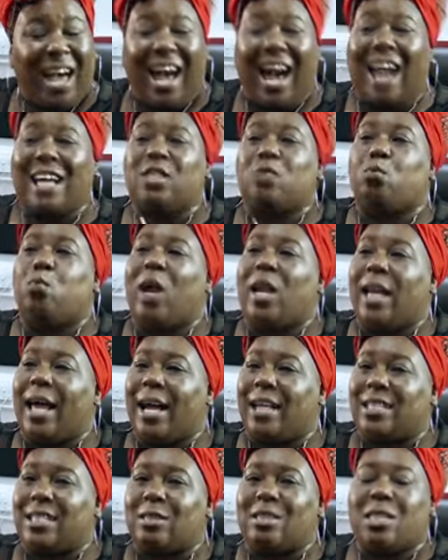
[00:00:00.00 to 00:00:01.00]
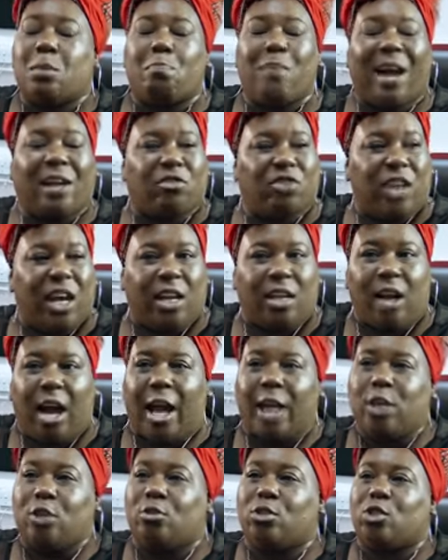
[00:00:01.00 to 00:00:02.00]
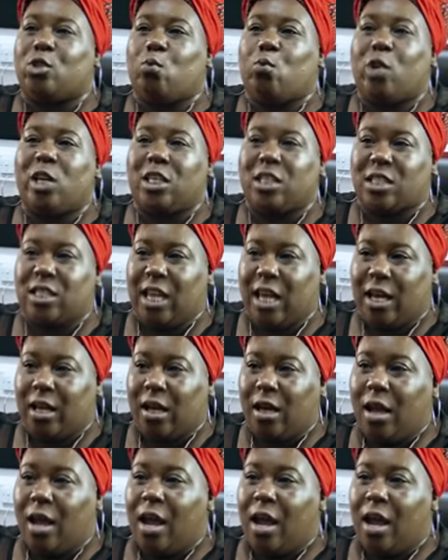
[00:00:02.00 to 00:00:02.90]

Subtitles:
as well as back then I used to want to sing,